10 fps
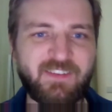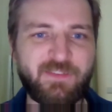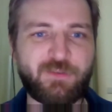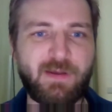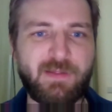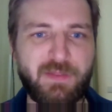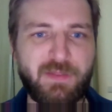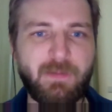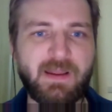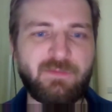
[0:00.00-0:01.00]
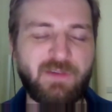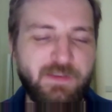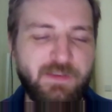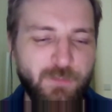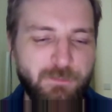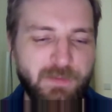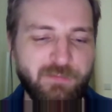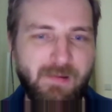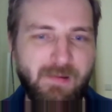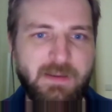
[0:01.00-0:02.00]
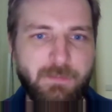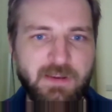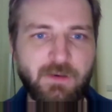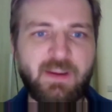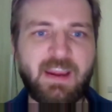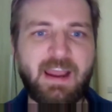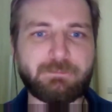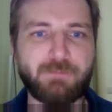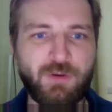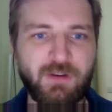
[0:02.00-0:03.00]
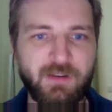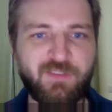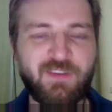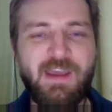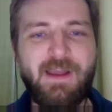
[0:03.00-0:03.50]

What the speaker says: So I think my advice would be for anybody looking at models,